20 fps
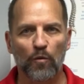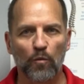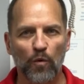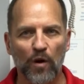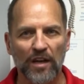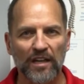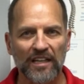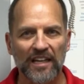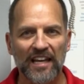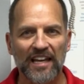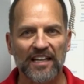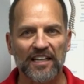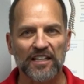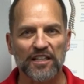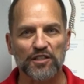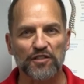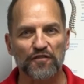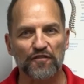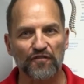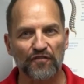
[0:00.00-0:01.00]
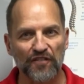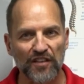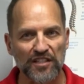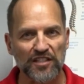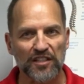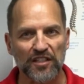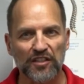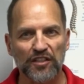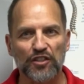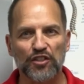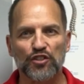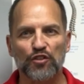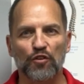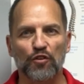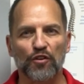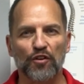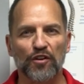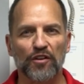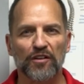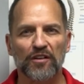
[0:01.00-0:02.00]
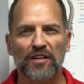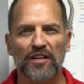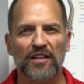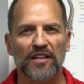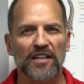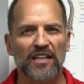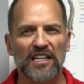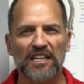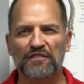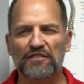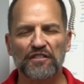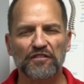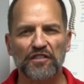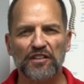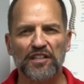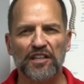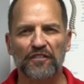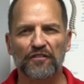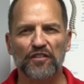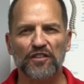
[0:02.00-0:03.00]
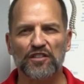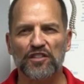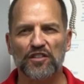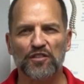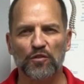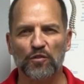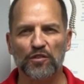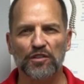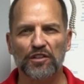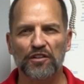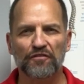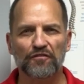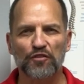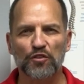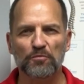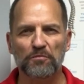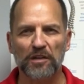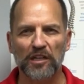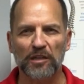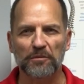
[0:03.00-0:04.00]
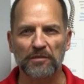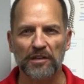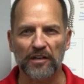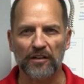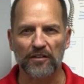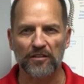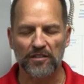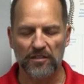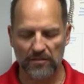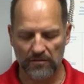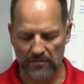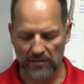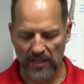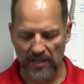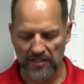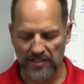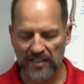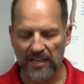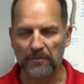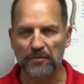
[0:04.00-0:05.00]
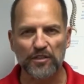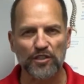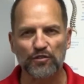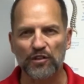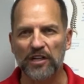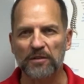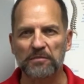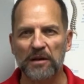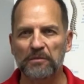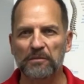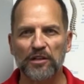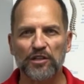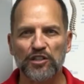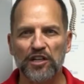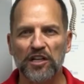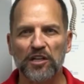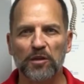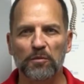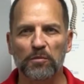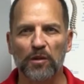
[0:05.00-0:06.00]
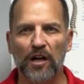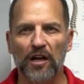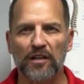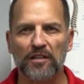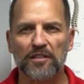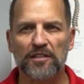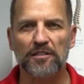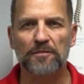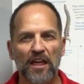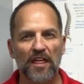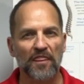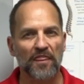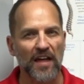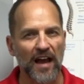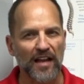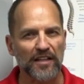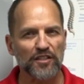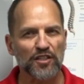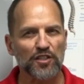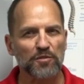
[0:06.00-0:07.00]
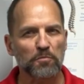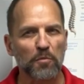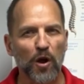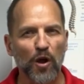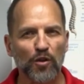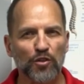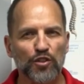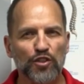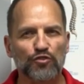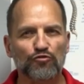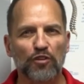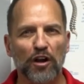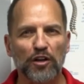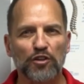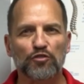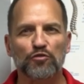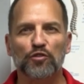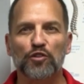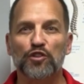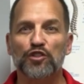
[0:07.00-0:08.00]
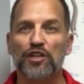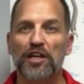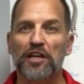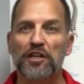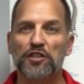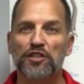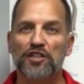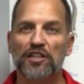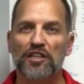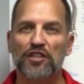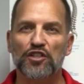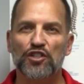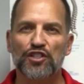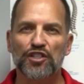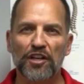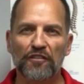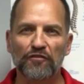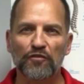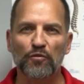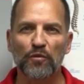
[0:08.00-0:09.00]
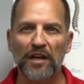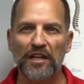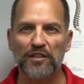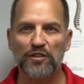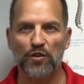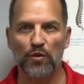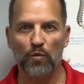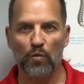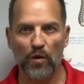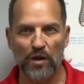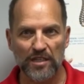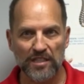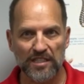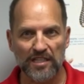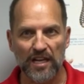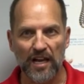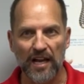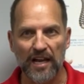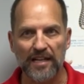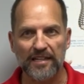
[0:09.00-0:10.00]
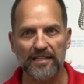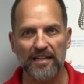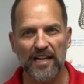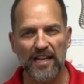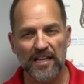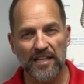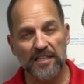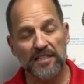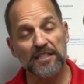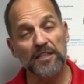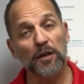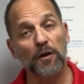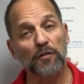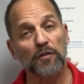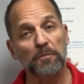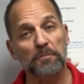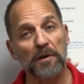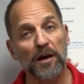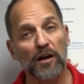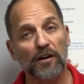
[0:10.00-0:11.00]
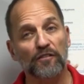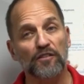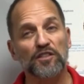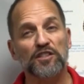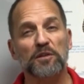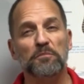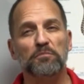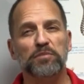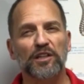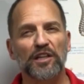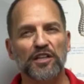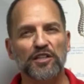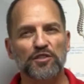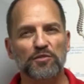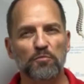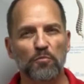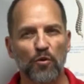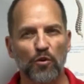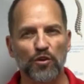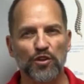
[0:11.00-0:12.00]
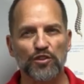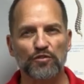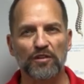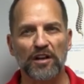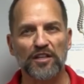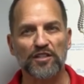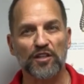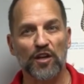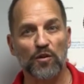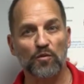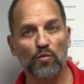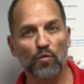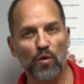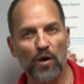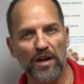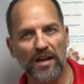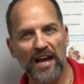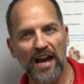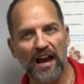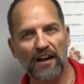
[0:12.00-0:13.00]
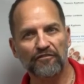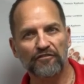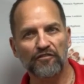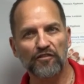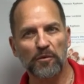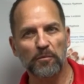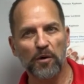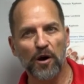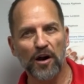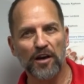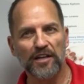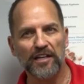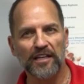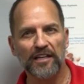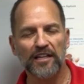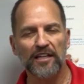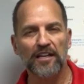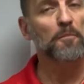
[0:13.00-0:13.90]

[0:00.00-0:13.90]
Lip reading: One leg is physically shorter, even if the difference is only a few millimeters, as demonstrated by my Jenga blocks. That small structural change can shift weight to one side, tilt the pelvis, and place more stress on one half of the body.